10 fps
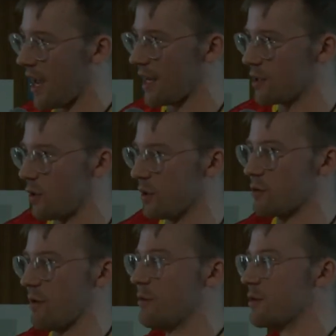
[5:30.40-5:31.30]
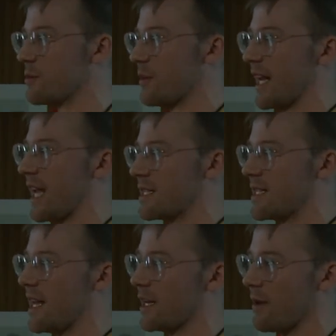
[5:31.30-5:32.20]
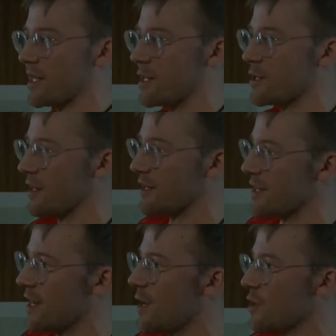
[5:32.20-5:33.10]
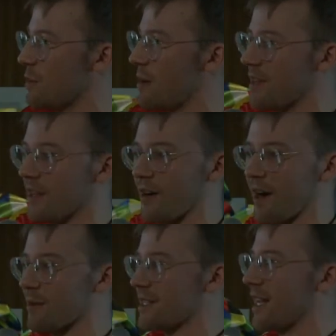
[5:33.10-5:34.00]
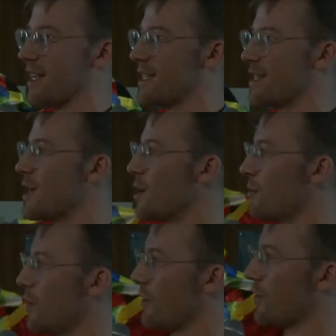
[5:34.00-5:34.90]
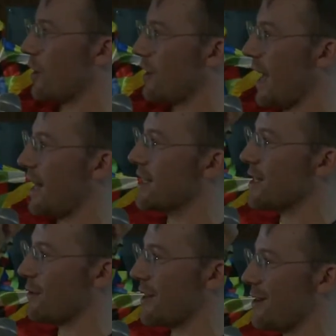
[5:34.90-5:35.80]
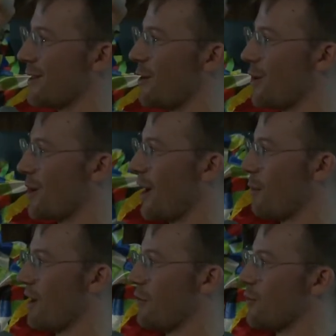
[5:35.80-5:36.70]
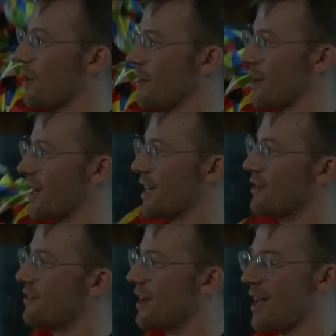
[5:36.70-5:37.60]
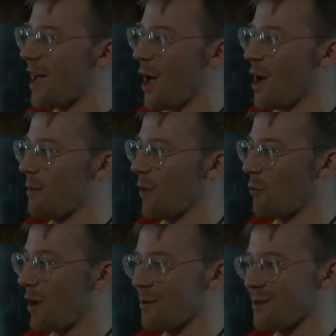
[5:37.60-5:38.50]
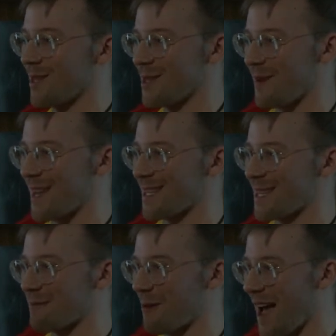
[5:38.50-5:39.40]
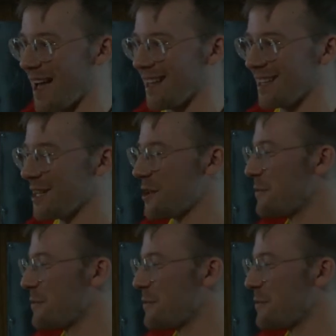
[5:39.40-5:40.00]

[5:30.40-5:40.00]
and dotted around, but I can't see any red t-shirts, so maybe they're outside. But we've got Alison over there in the corner, and we have a few other kind of around the space as well.